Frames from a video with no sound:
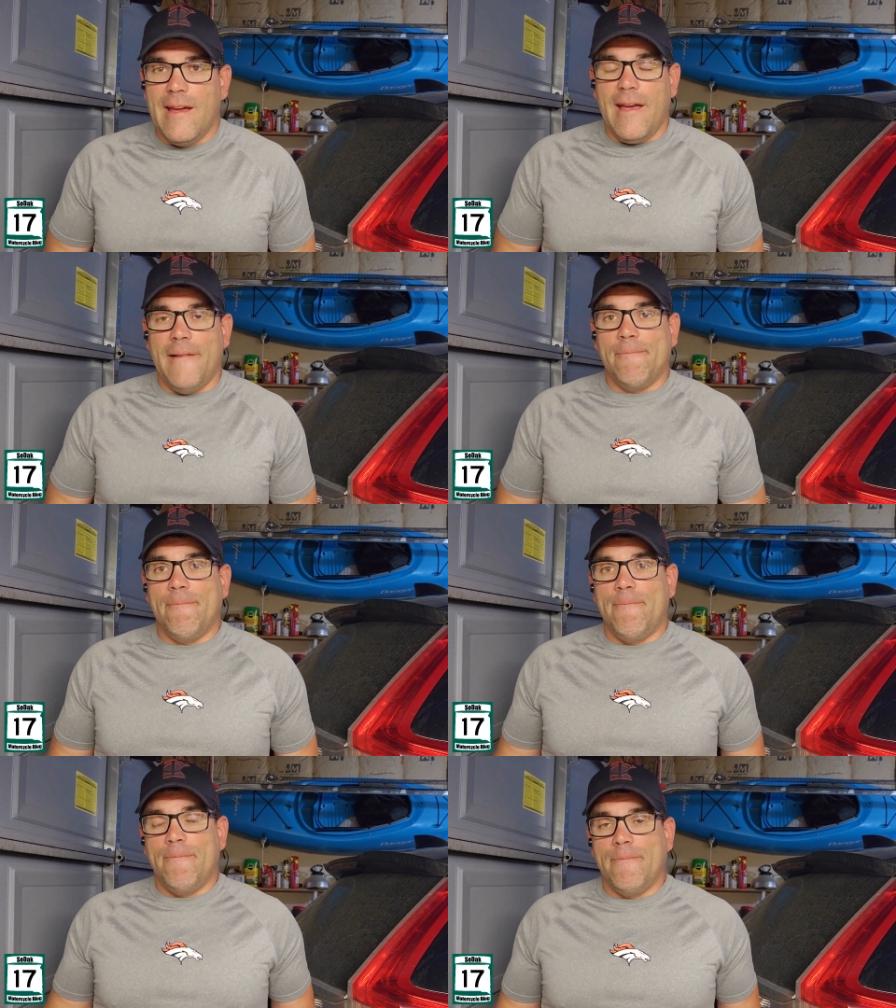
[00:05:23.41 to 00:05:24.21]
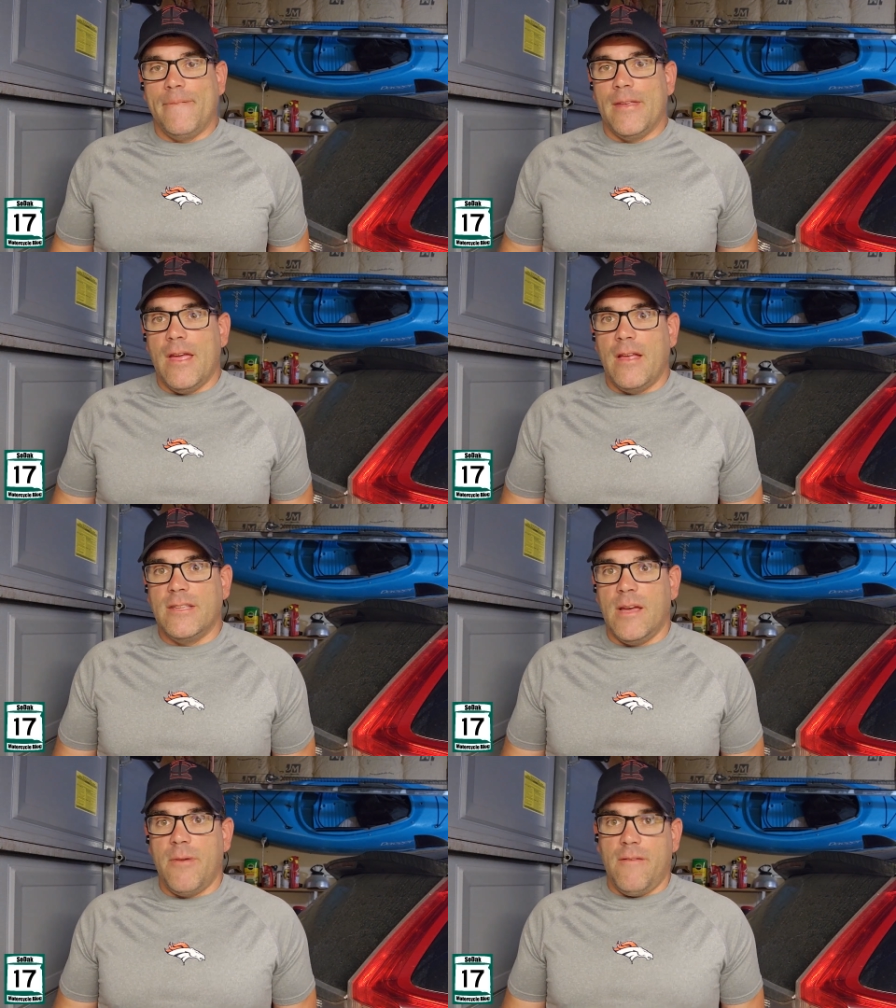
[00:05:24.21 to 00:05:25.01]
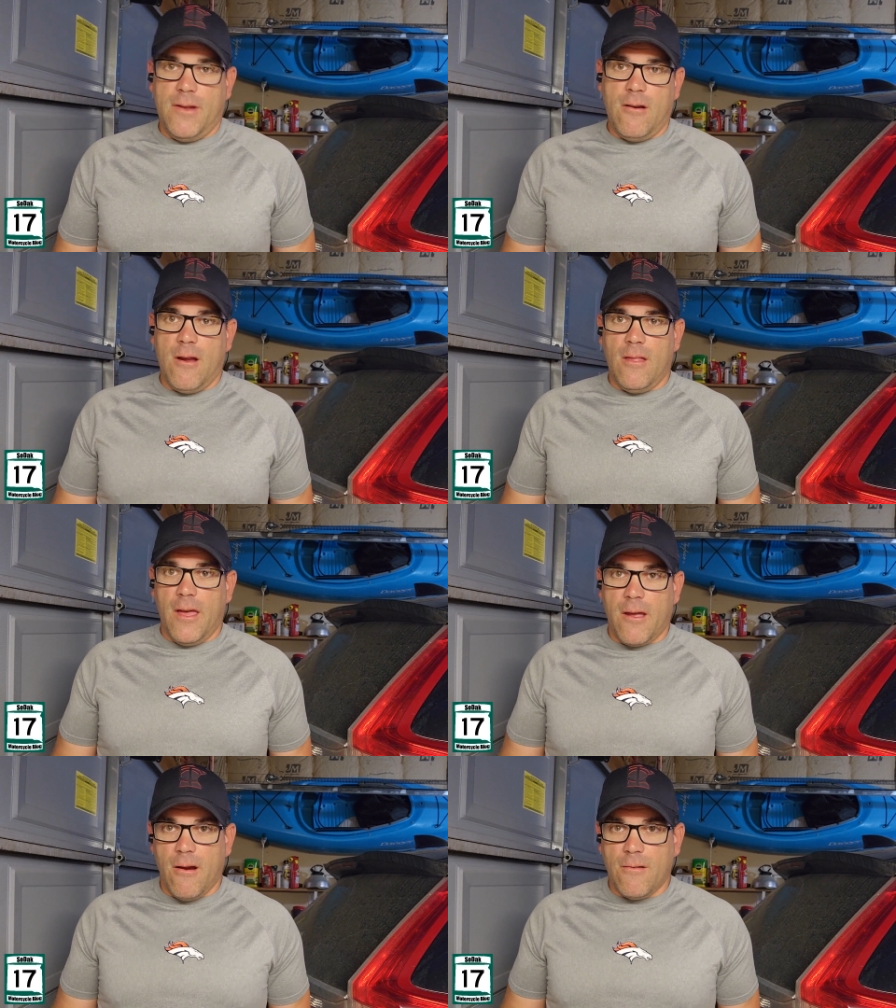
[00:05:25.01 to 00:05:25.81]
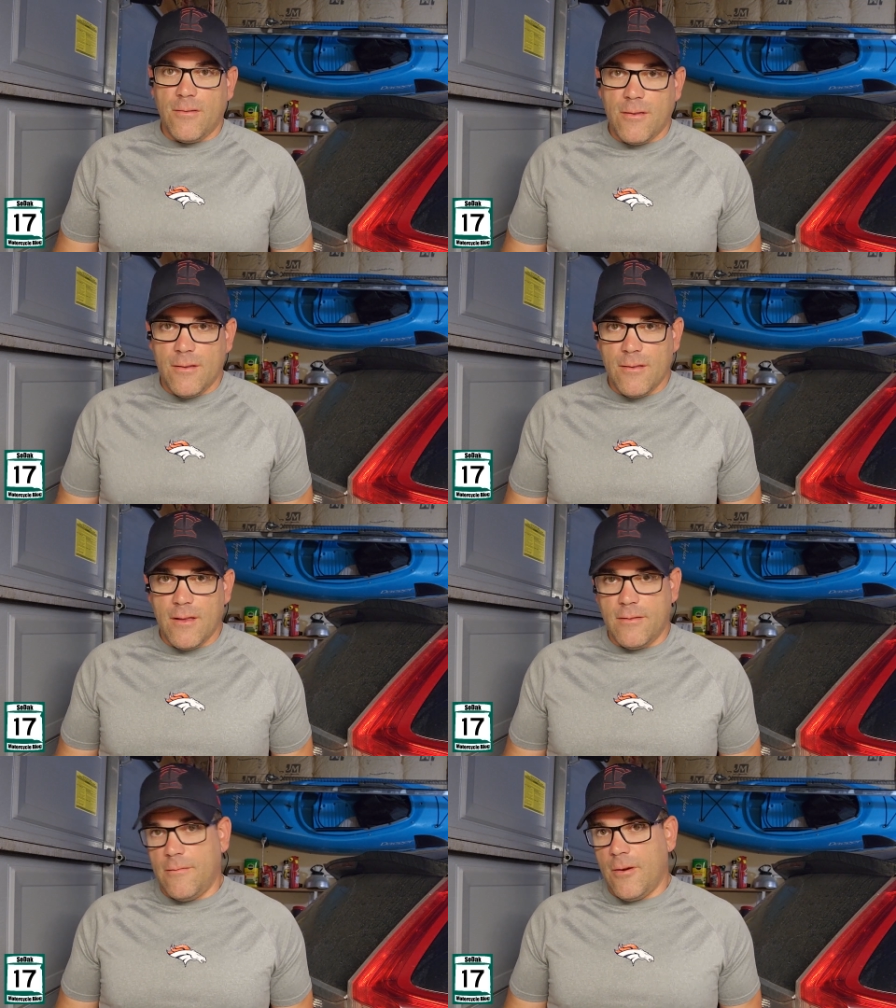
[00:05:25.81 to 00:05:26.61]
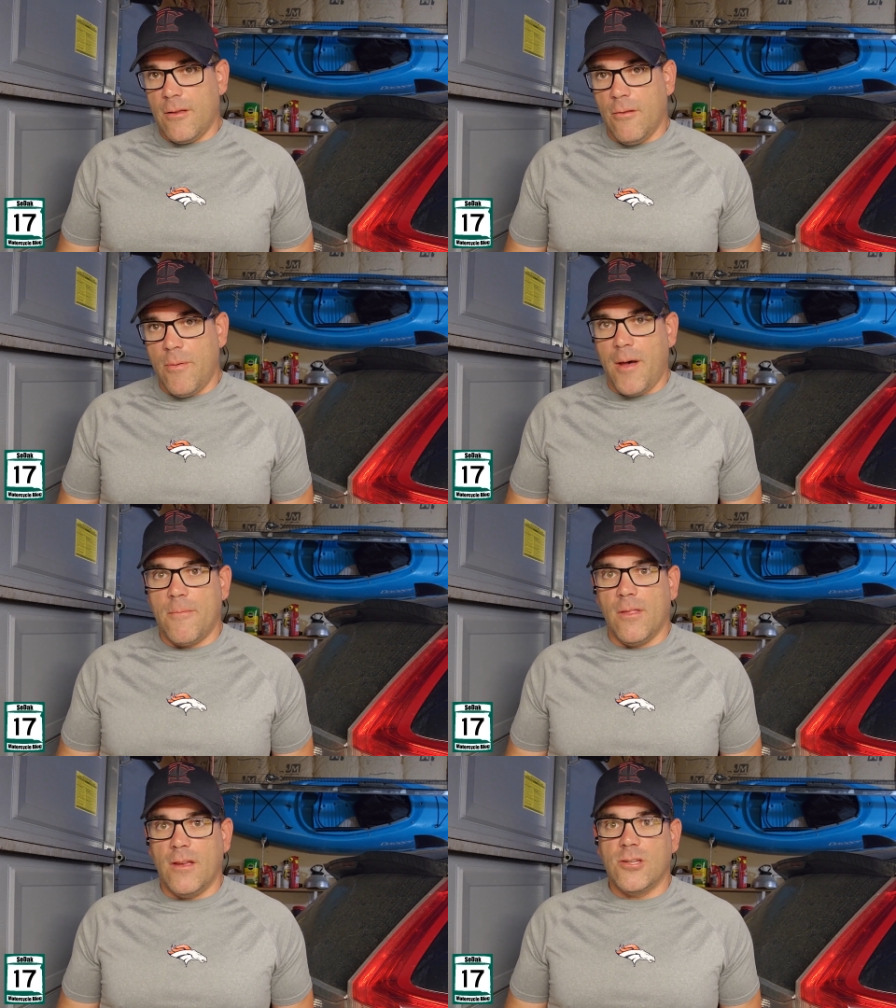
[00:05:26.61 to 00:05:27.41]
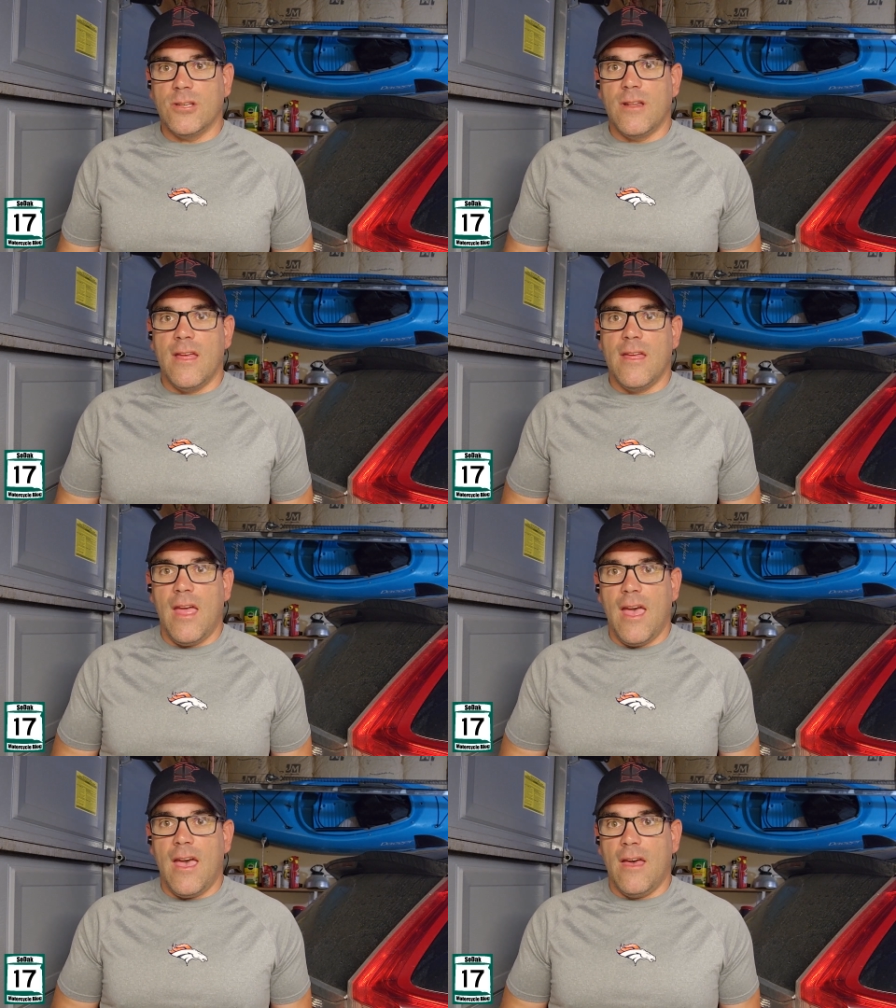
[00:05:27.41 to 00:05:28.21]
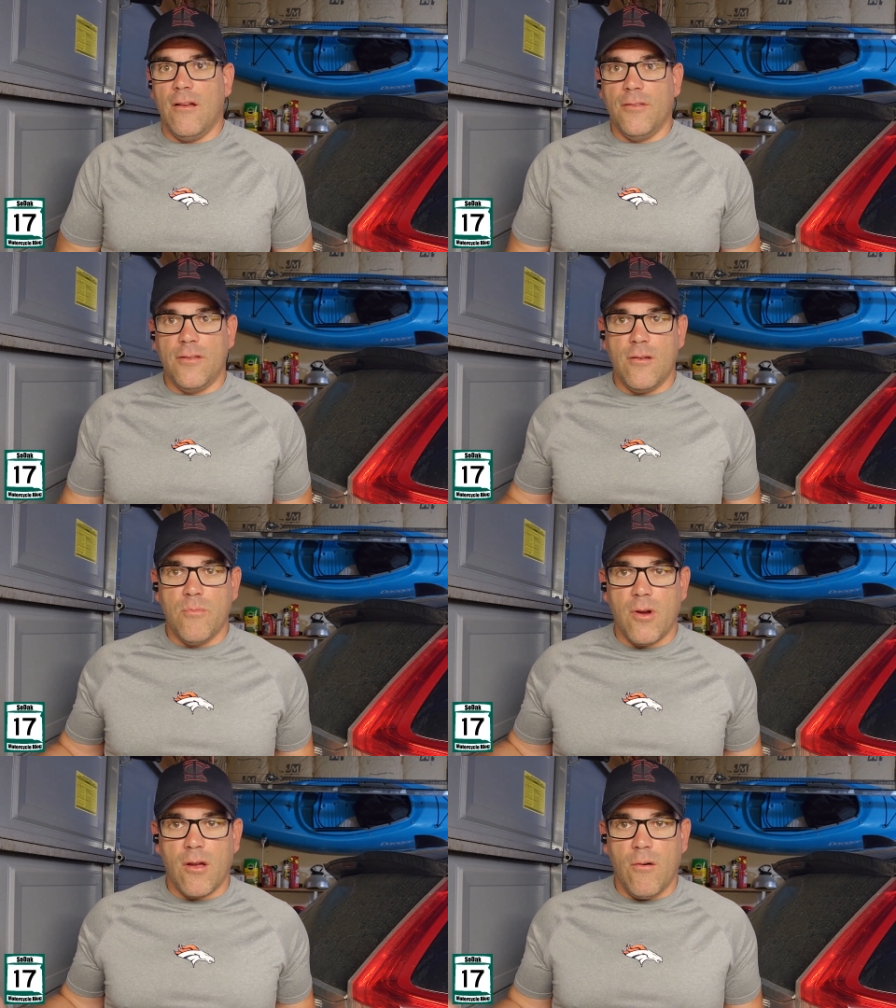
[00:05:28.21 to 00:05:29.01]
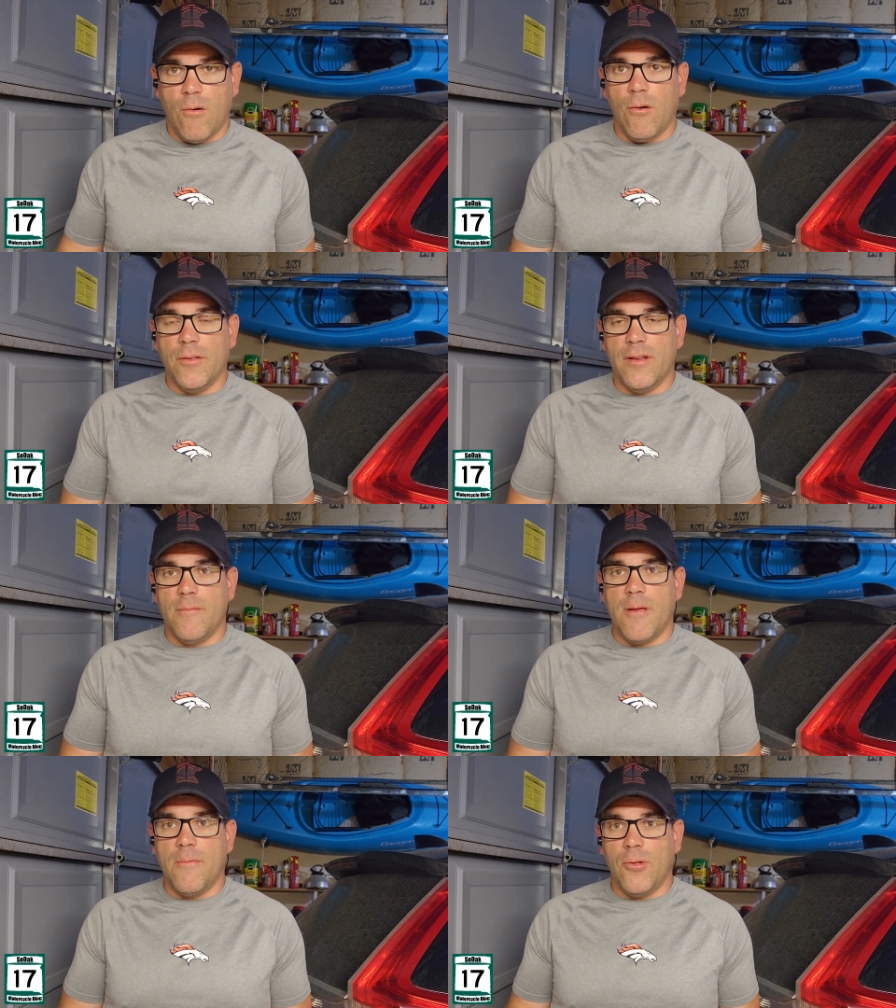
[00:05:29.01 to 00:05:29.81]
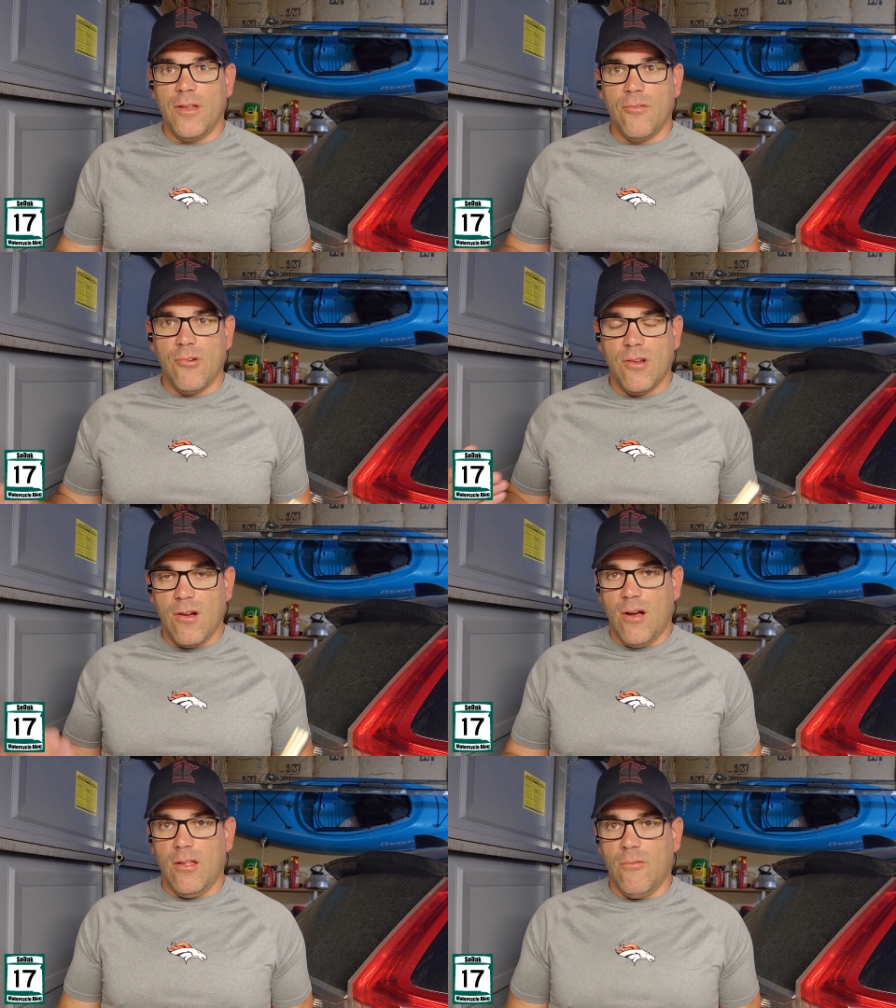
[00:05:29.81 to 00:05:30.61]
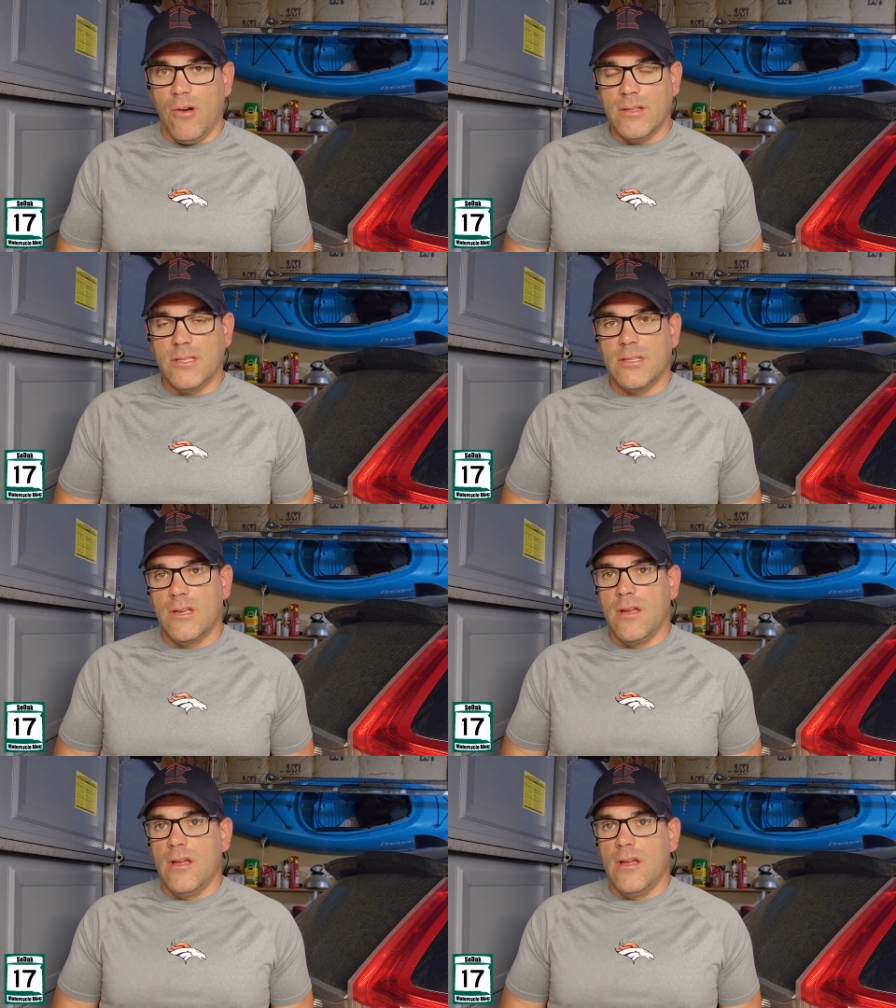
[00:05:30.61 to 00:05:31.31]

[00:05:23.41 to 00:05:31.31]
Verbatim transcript: And anytime you have an area like ours that's a very low population, and also you bring a whole ton of people into it all at once,